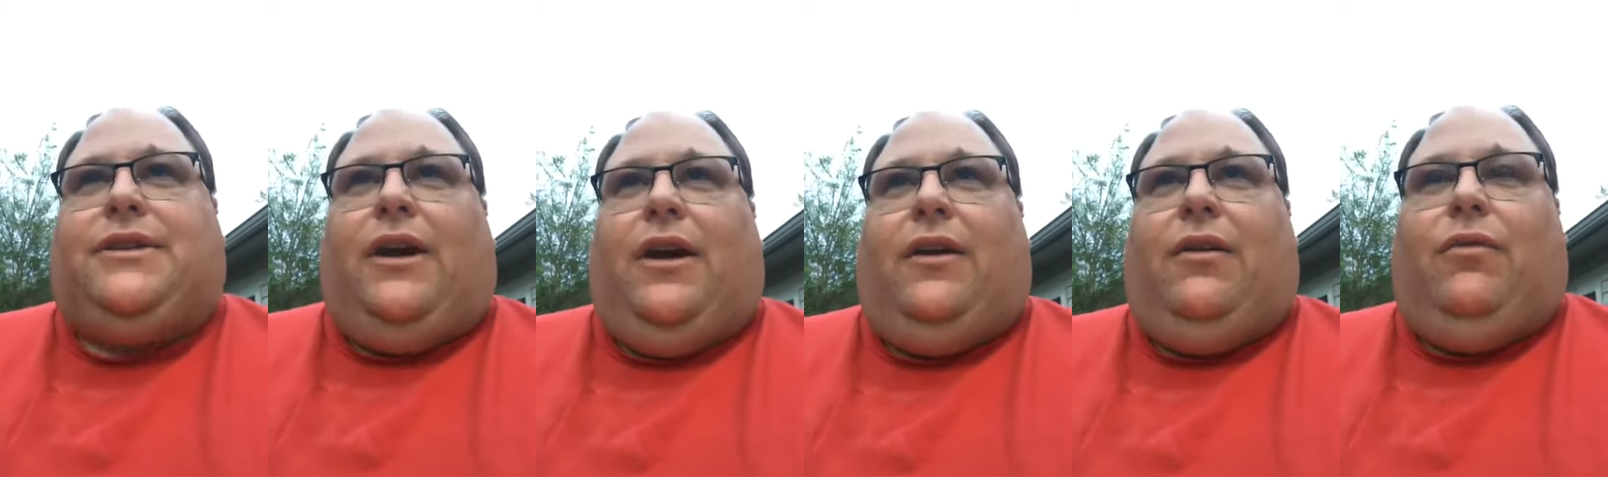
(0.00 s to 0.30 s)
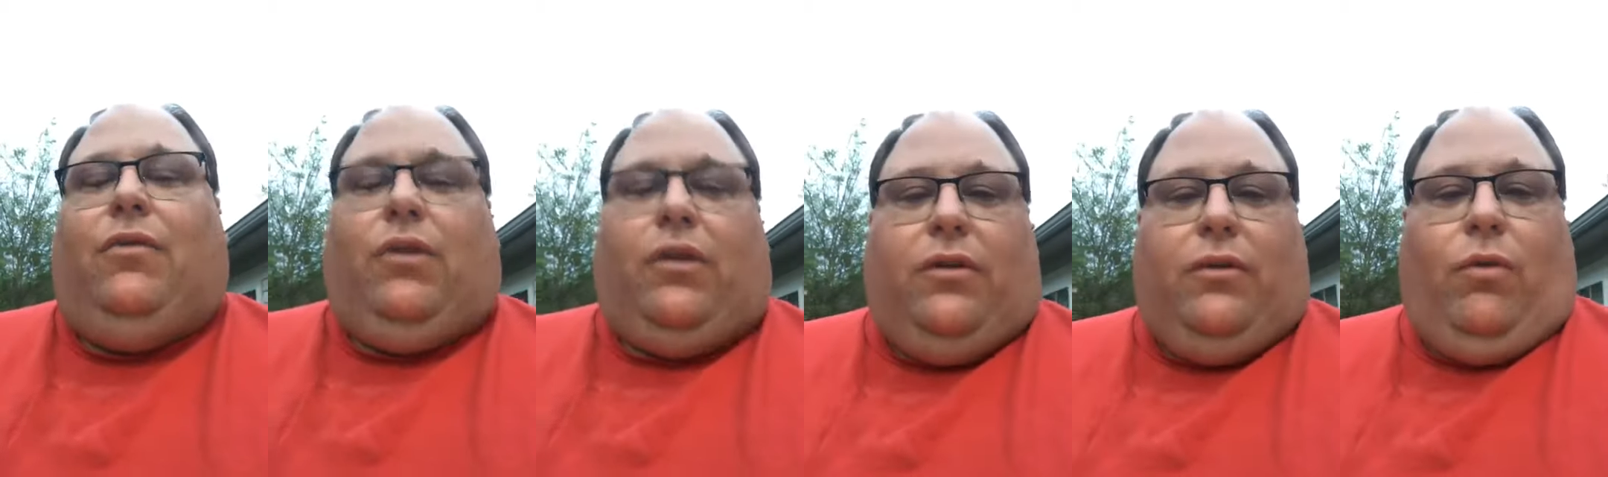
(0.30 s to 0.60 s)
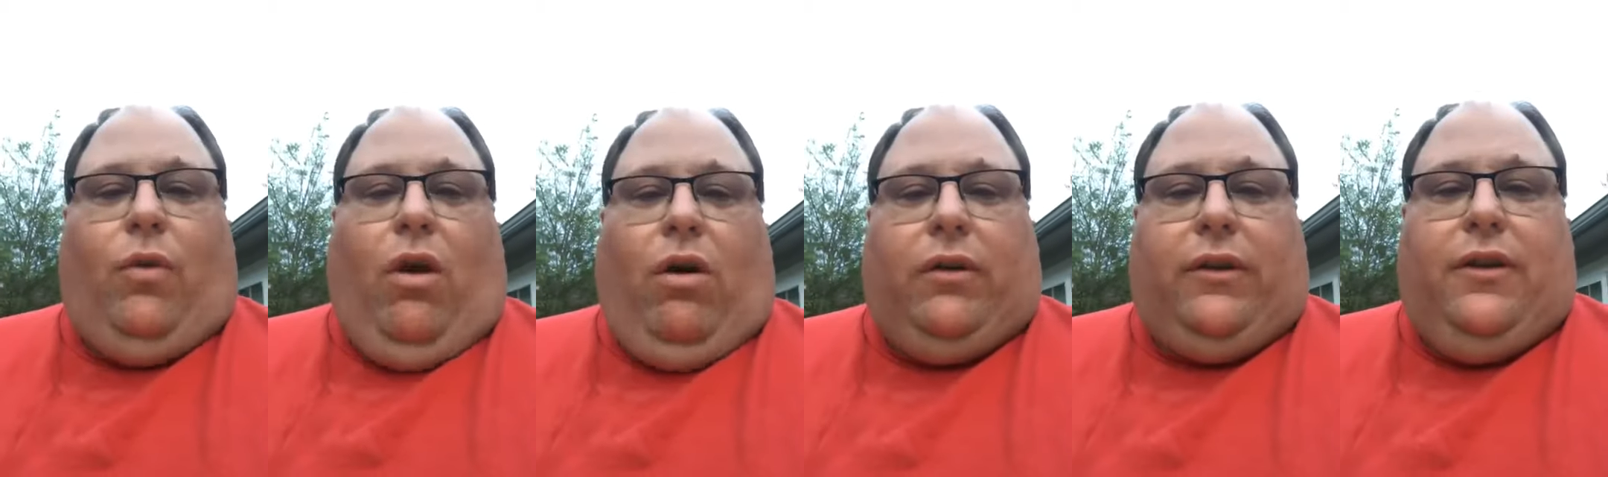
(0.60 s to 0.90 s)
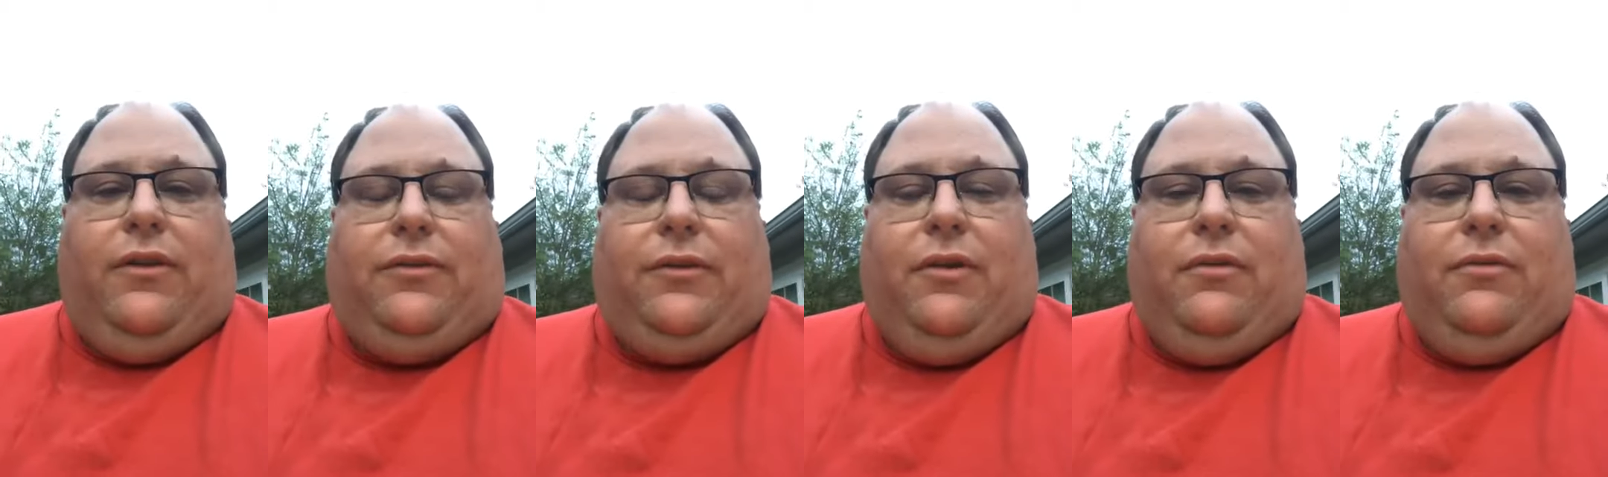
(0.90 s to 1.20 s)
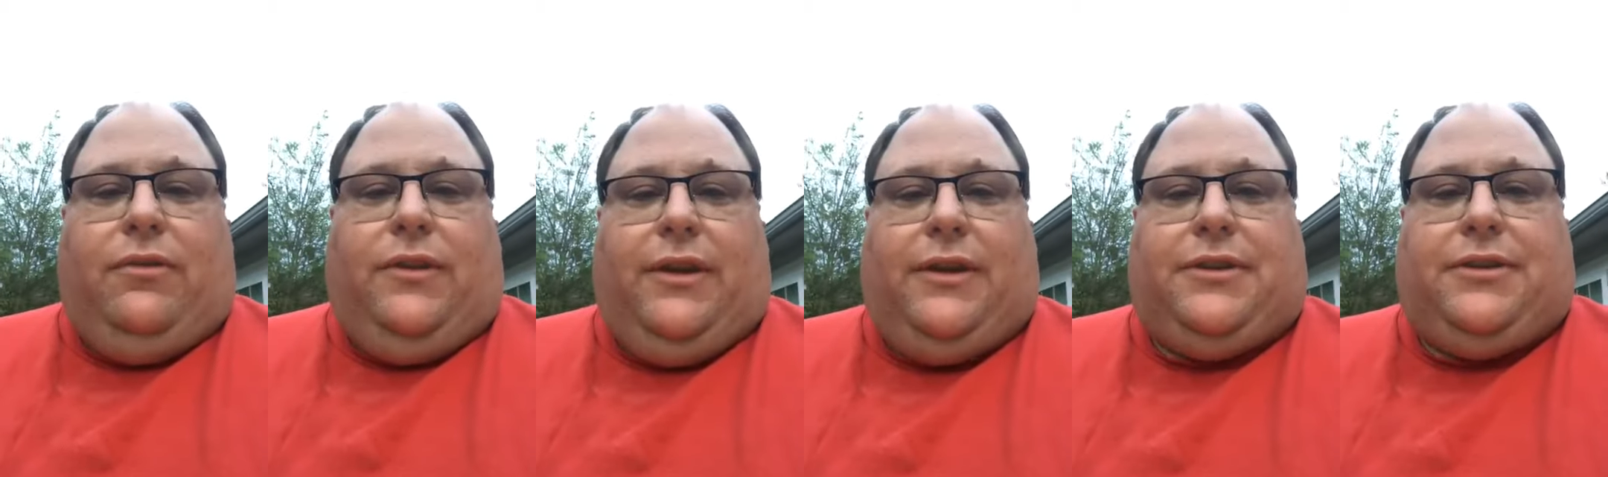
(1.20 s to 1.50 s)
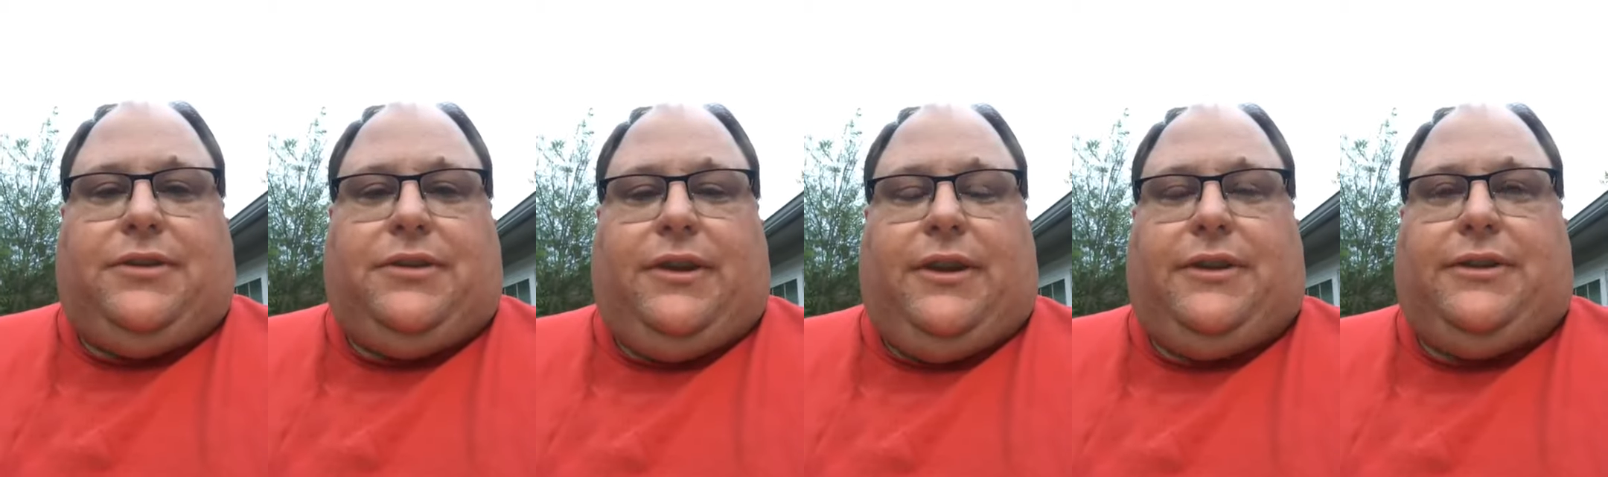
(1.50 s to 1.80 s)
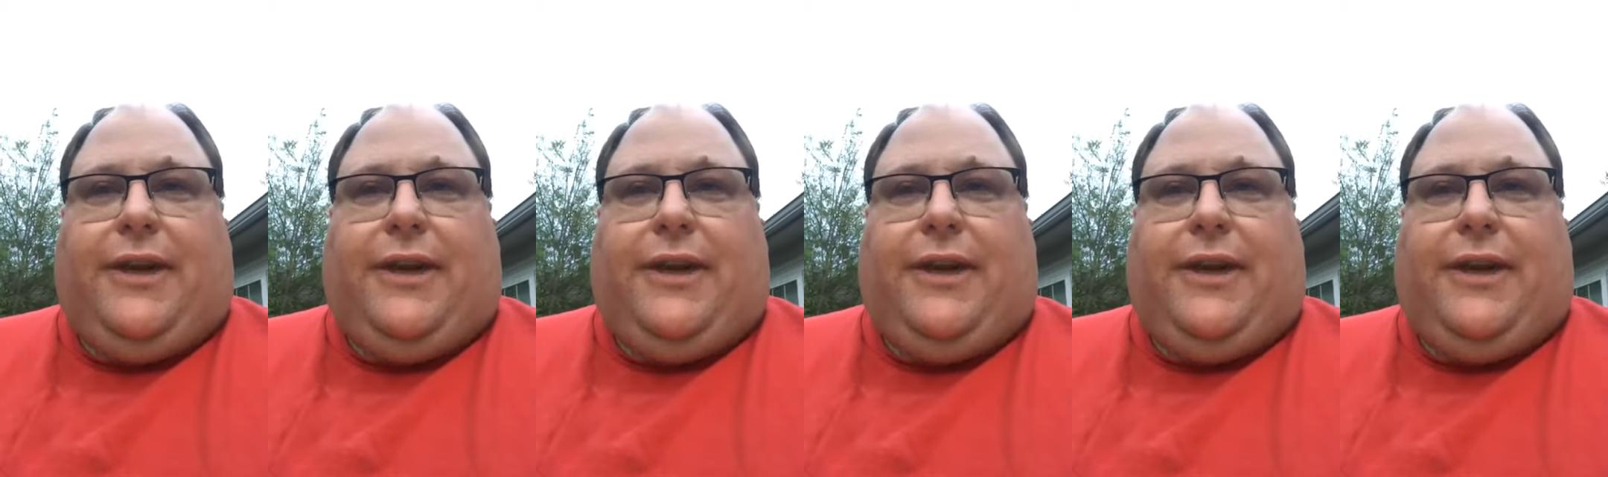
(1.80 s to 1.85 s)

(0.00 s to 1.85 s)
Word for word: uh, we're walking through this uh,